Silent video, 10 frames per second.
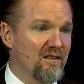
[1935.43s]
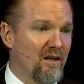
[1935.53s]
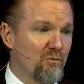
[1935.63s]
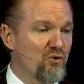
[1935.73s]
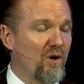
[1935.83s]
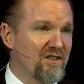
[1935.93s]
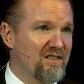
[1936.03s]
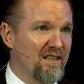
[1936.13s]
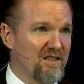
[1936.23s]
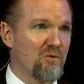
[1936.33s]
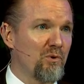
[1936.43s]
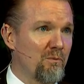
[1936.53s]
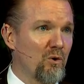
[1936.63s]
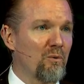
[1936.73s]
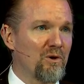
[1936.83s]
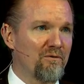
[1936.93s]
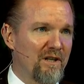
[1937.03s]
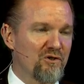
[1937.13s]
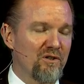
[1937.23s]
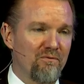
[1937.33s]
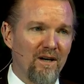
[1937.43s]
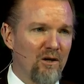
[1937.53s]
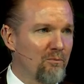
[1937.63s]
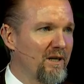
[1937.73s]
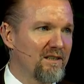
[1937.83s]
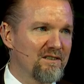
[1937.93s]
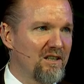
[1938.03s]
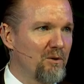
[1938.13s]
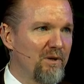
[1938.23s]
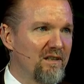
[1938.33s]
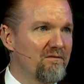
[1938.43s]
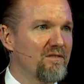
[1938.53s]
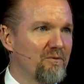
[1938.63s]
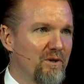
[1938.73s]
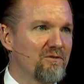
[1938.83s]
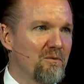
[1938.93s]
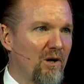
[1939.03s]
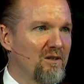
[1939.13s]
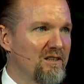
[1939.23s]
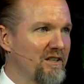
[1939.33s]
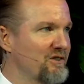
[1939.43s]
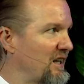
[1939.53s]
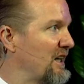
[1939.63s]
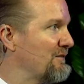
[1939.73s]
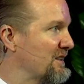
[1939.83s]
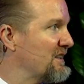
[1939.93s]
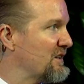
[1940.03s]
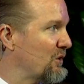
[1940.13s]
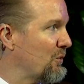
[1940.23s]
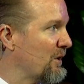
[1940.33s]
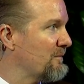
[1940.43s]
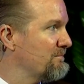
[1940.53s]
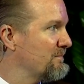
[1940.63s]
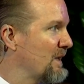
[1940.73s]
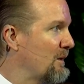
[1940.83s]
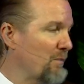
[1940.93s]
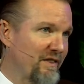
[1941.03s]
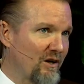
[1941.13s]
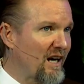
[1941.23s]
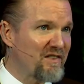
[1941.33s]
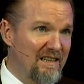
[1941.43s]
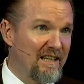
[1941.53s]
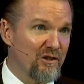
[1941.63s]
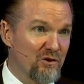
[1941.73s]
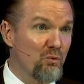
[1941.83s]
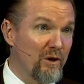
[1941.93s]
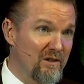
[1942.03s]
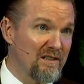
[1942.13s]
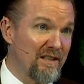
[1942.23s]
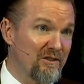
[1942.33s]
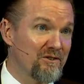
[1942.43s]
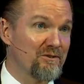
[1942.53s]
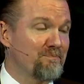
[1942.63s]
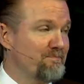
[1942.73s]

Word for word: um, trust that the Supreme Court will eventually follow, but it's going to be, we have some ugly years ahead of us at the court. Yeah. But they're not the leaders. We're the leaders.